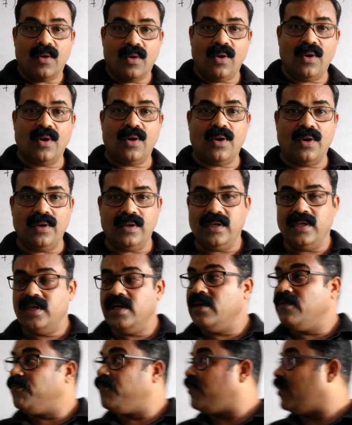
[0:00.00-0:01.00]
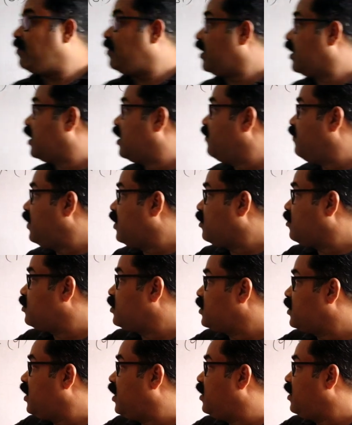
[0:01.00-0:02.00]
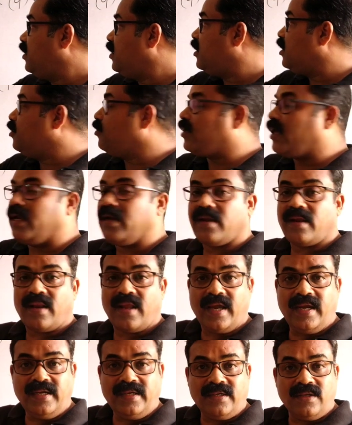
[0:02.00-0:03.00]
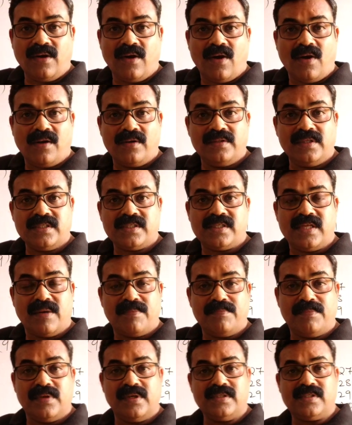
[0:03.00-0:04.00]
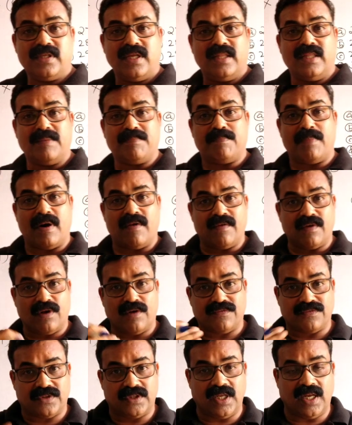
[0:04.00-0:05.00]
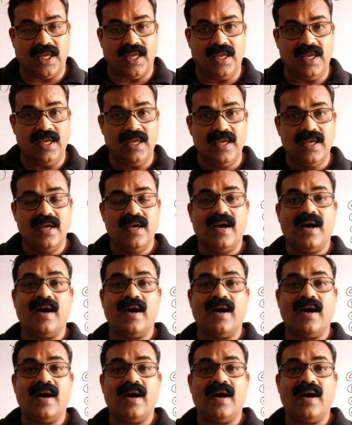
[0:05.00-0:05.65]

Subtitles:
or from the given question you can write all these numbers in the power of 3